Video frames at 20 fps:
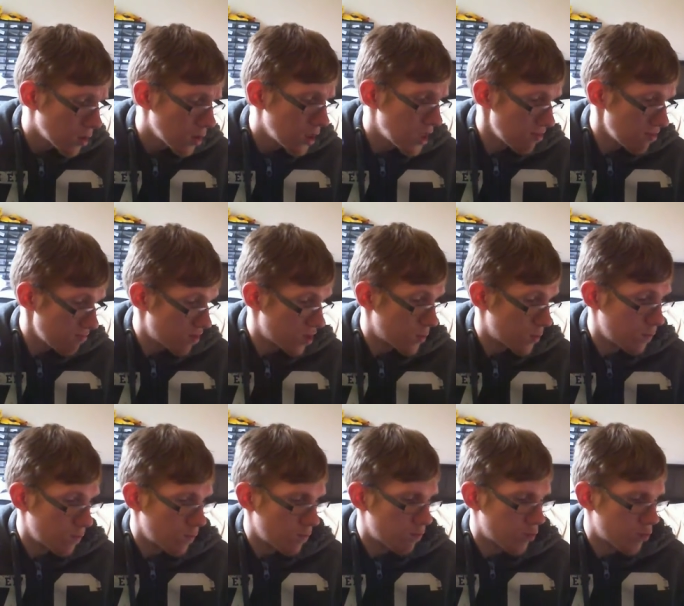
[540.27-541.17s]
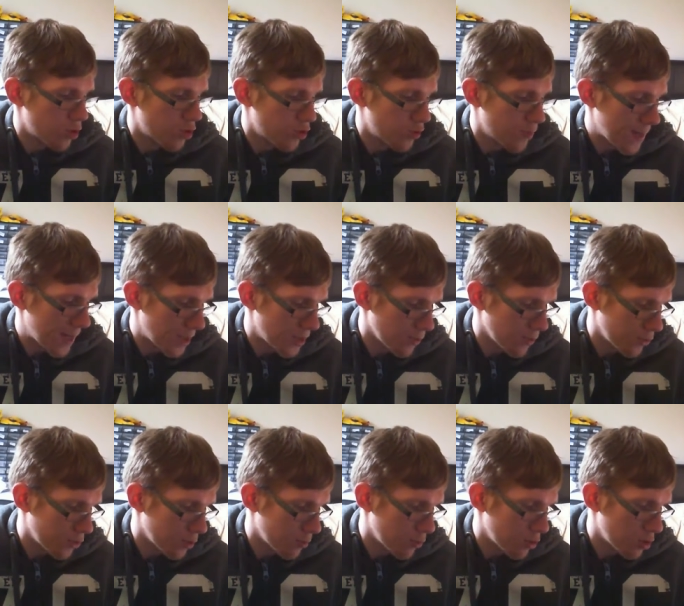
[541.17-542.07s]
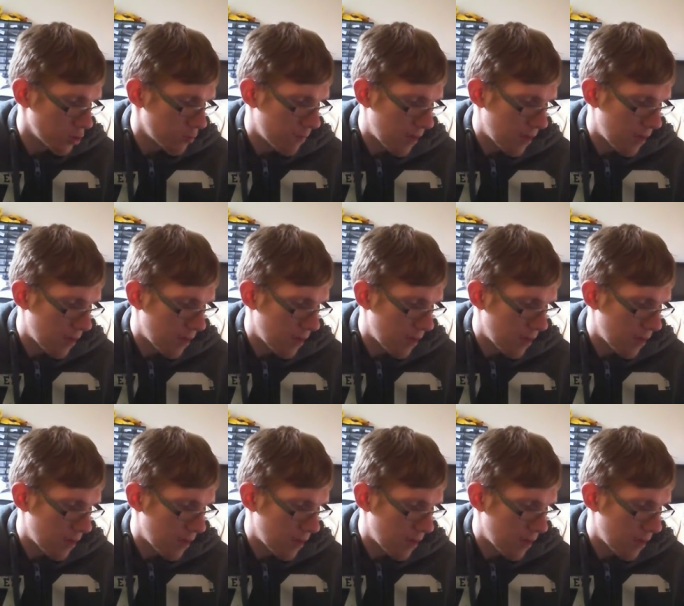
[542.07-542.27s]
It's special summons